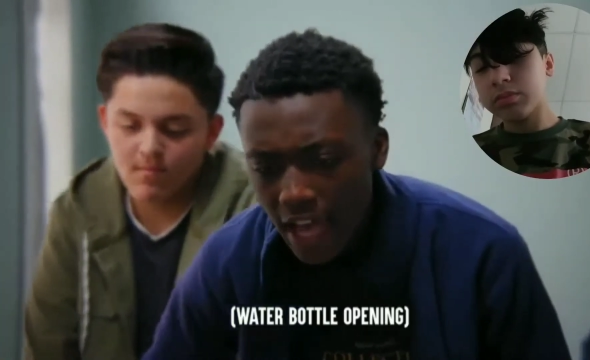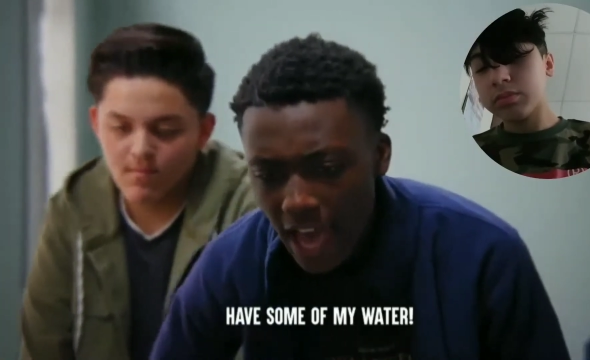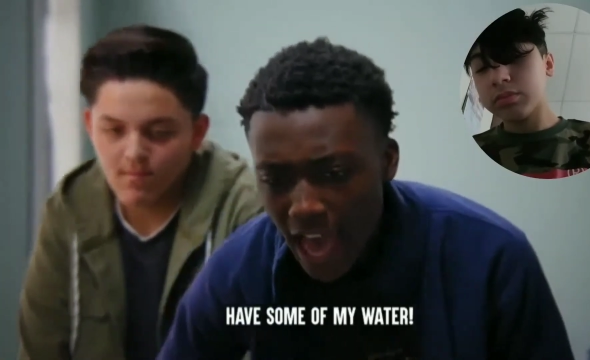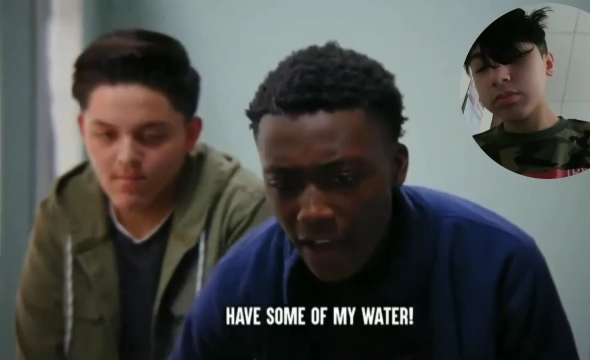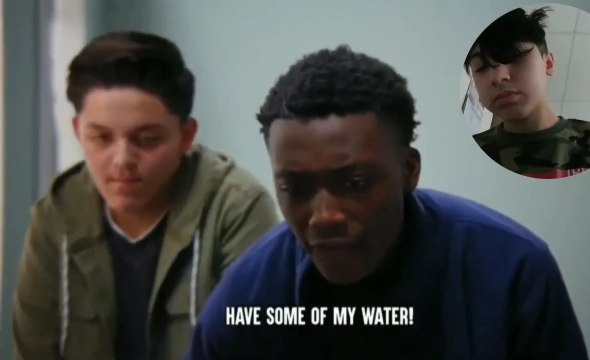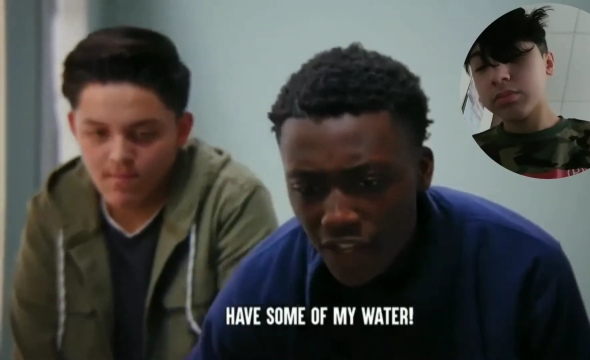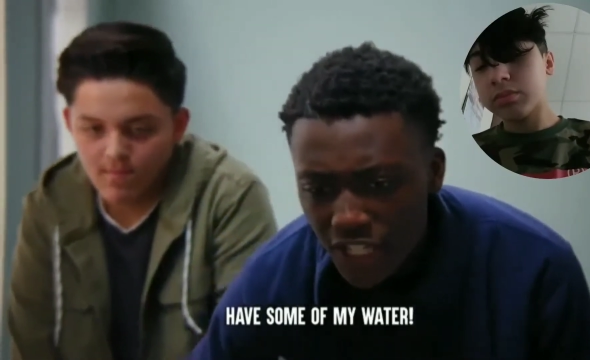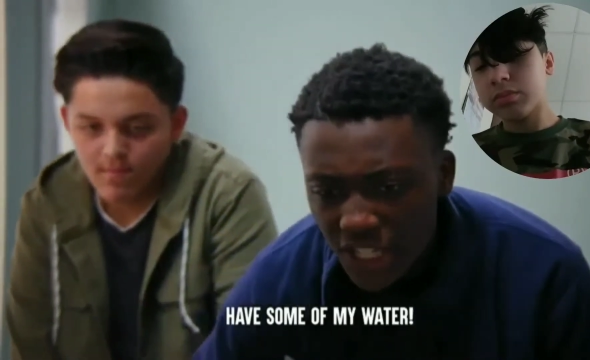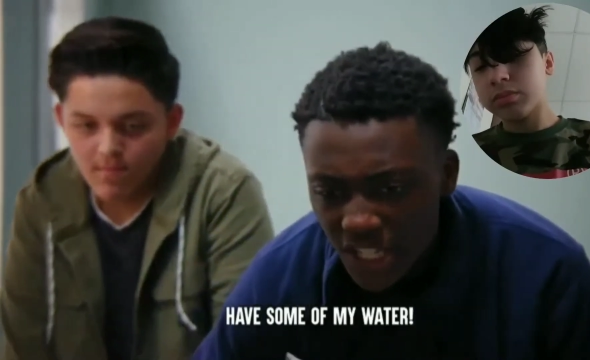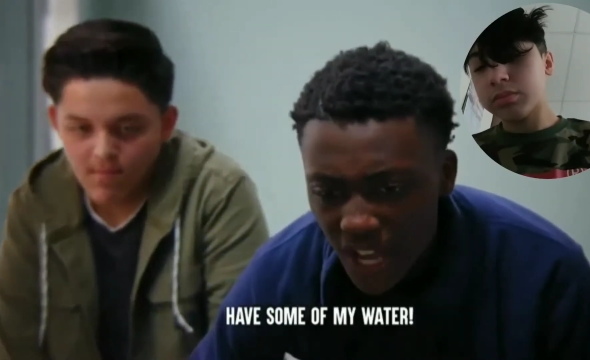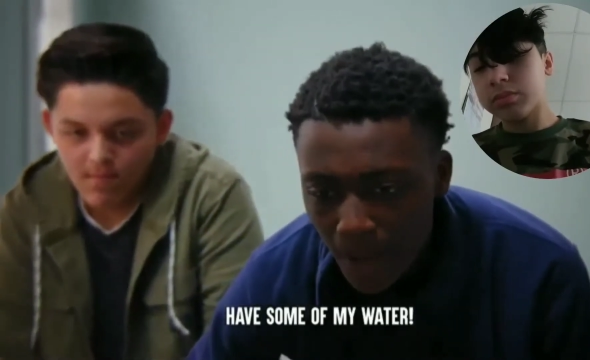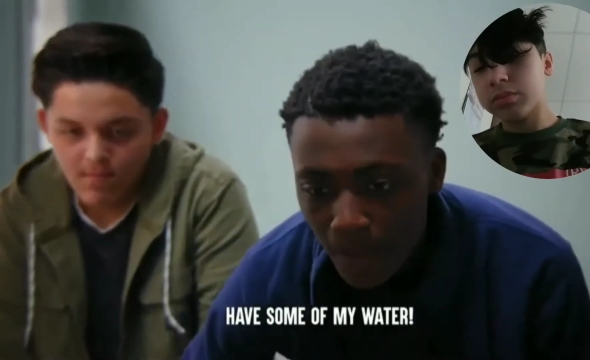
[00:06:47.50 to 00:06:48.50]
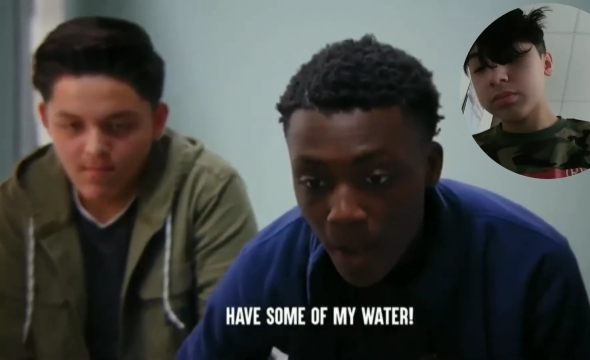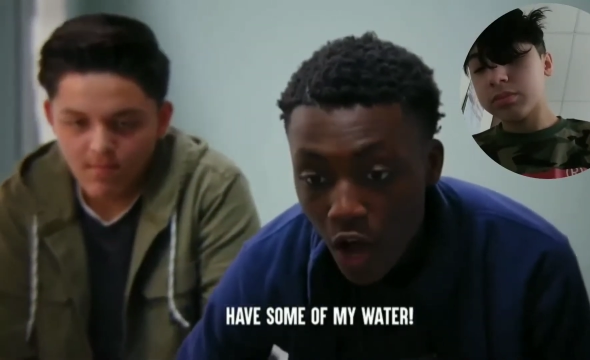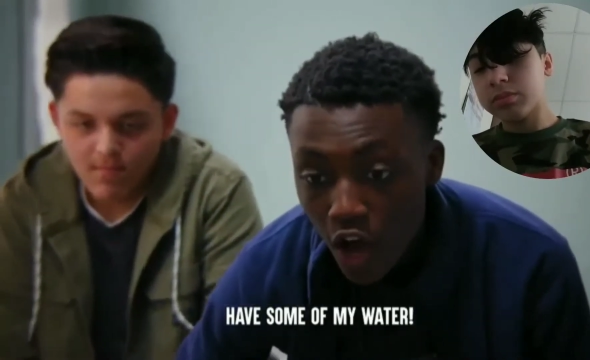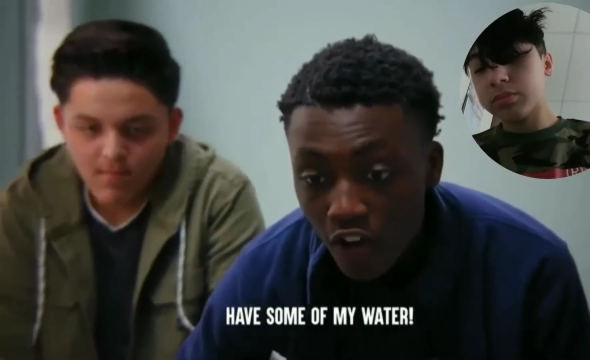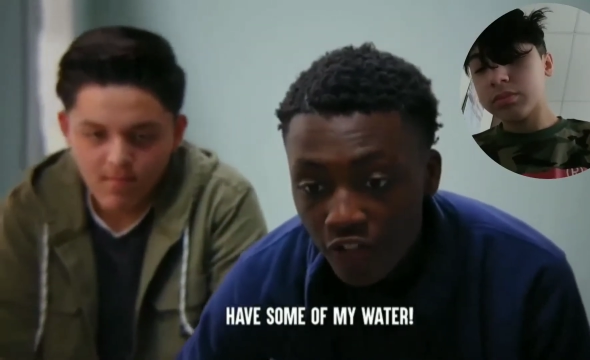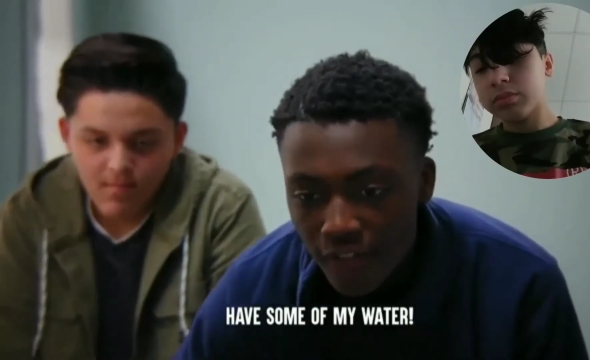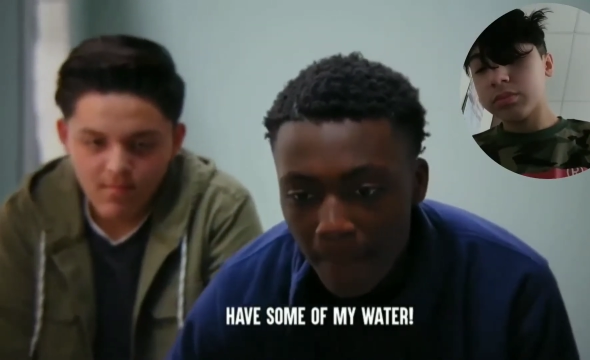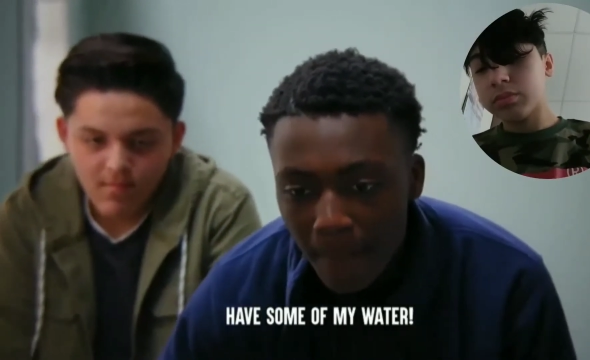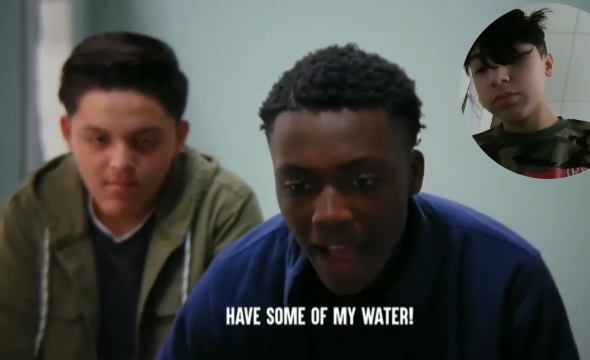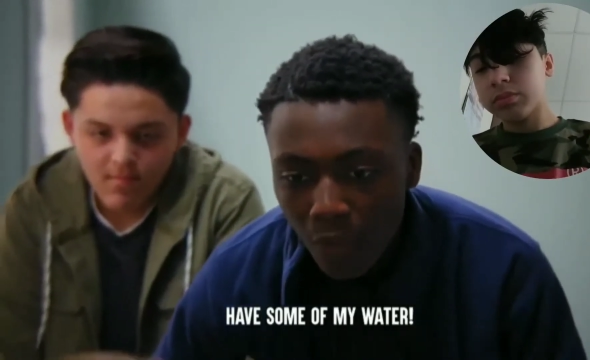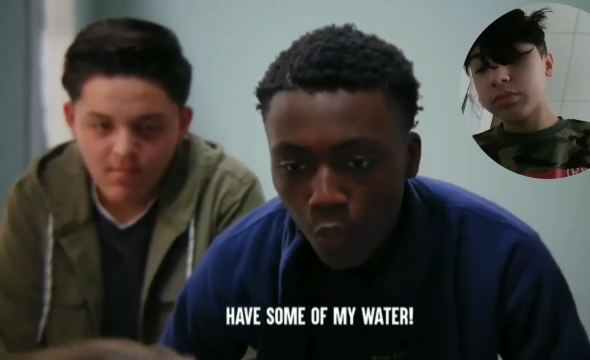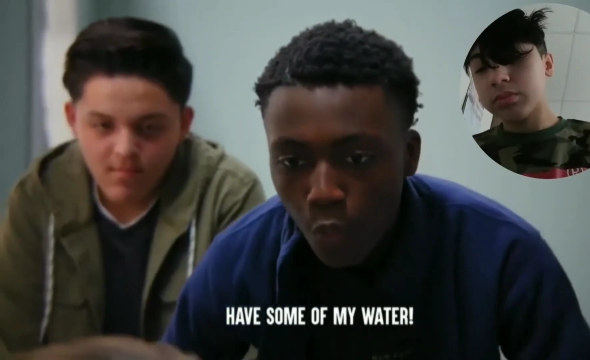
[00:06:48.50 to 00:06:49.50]
Speaker 1: have some of
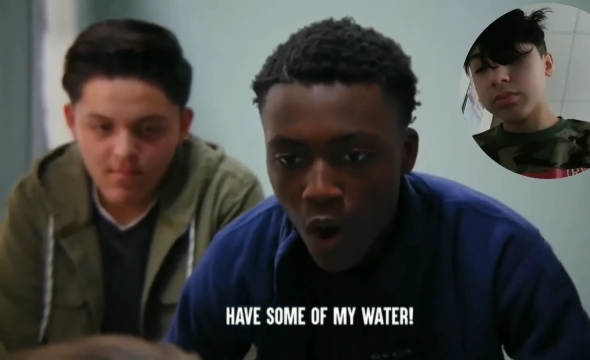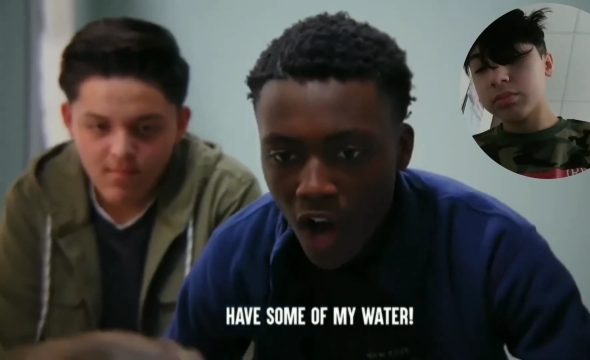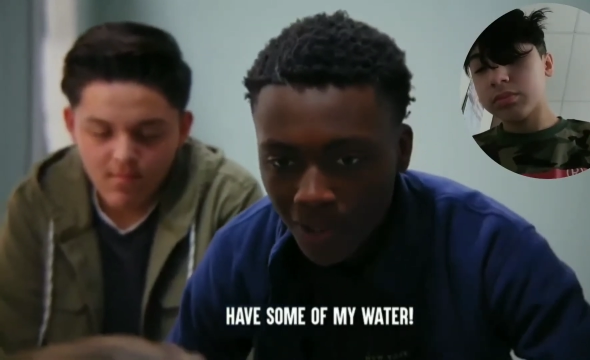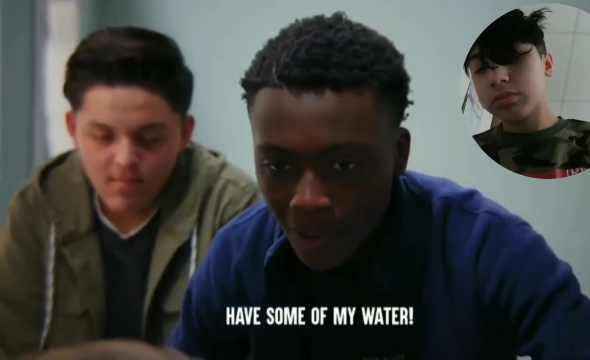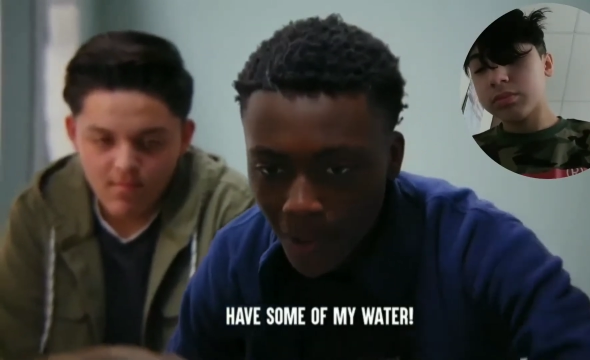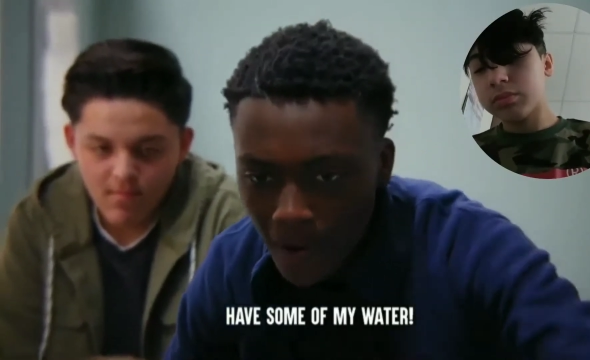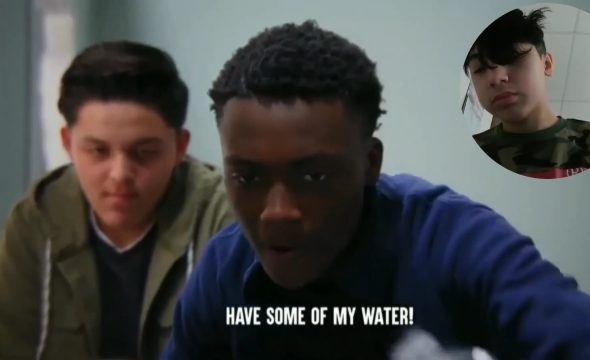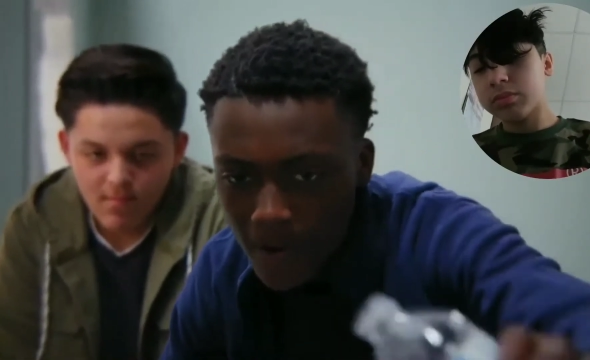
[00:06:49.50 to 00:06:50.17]
my water.